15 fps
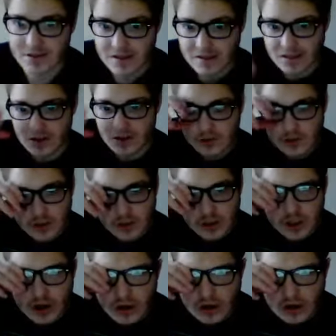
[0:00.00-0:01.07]
doesn't go to
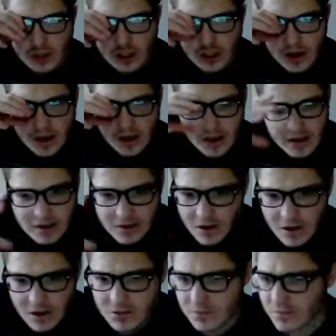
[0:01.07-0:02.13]
church. You
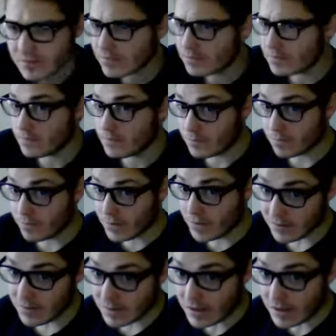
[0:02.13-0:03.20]
know,
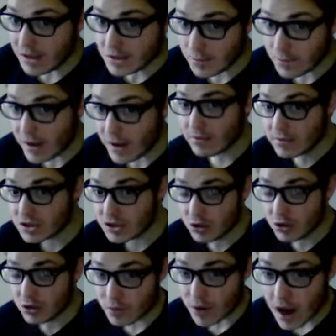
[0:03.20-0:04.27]
these parents are
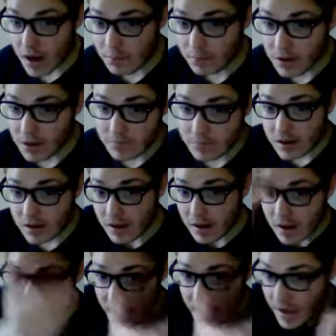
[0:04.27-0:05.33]
a problem,
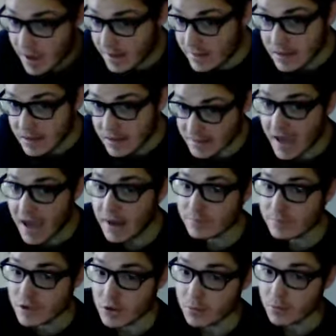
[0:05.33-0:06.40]
and these
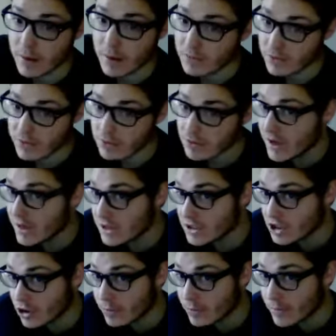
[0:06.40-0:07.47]
camps are a problem. They're like
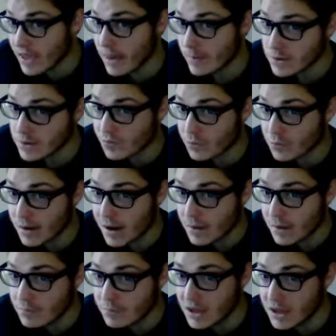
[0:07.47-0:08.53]
internment camps for
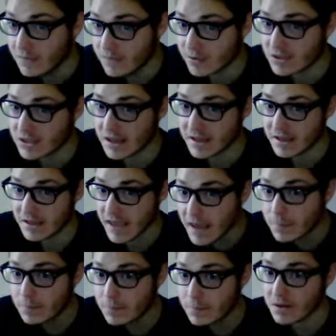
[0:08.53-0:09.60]
non-believers and
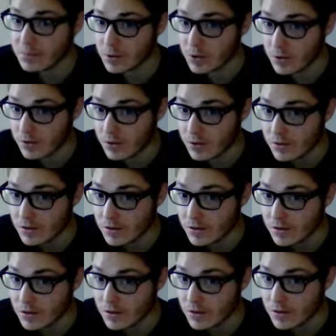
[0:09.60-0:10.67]
gay people,
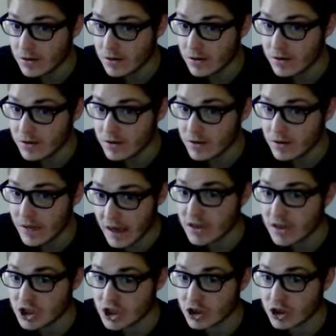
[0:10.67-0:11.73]
gay
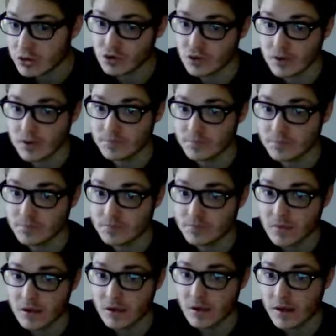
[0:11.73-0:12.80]
children,
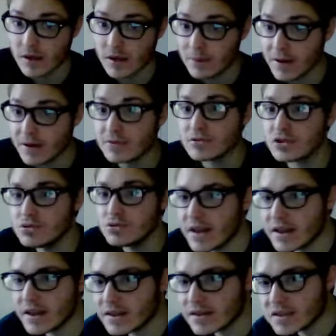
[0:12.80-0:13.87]
and parents who
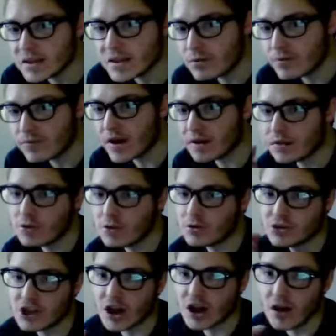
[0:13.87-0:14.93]
can't accept the fact that their
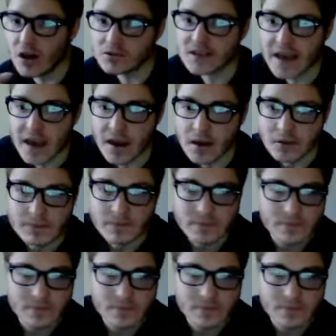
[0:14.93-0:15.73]
child's gay.